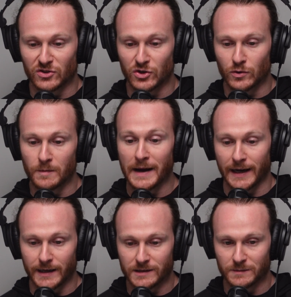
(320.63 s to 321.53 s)
to the
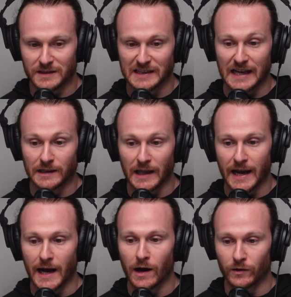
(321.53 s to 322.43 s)
mechanisms that they
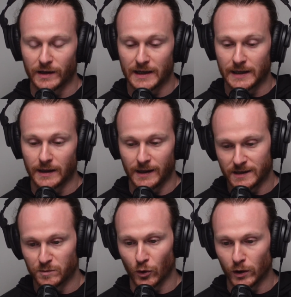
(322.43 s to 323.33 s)
lay out in
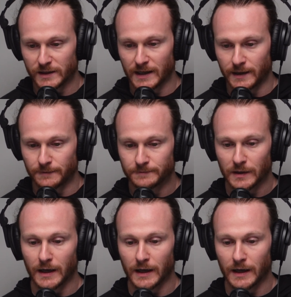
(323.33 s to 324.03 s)
this bulletin.